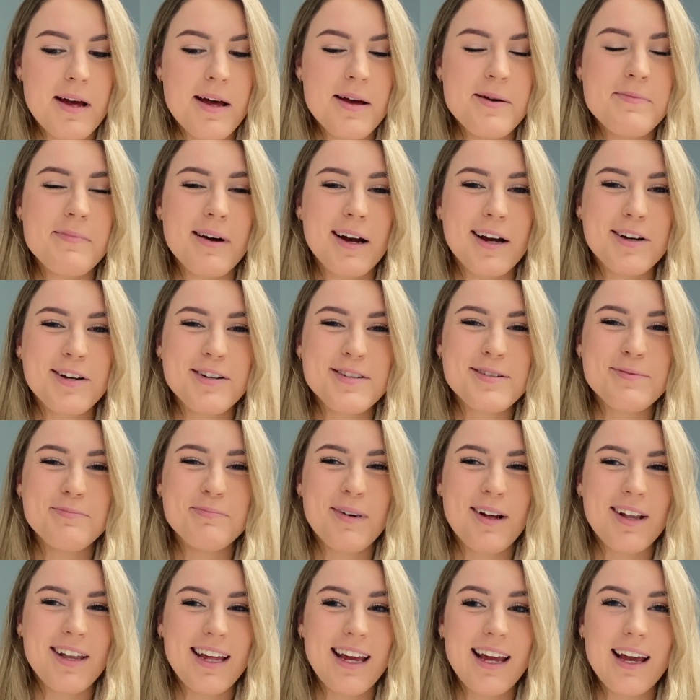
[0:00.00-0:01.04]
My cousin
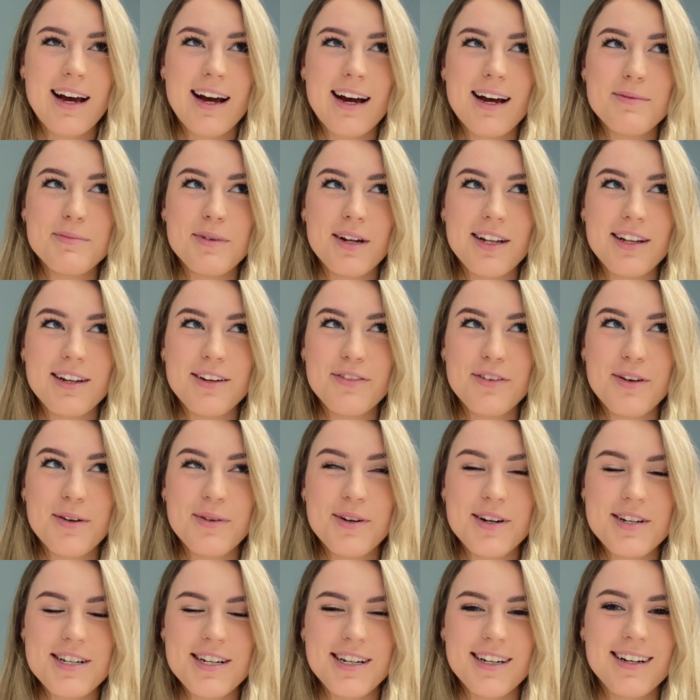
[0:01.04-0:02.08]
Molly, hi Molly if you're
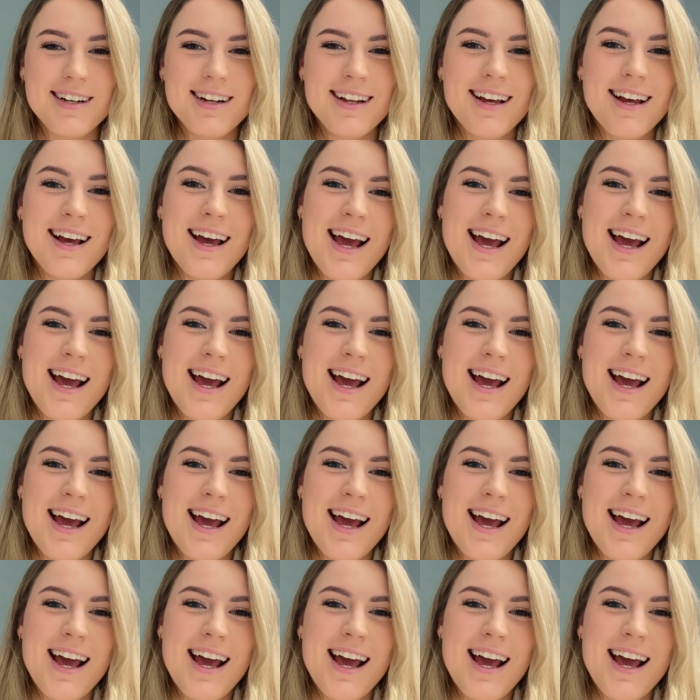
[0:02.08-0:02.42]
watching,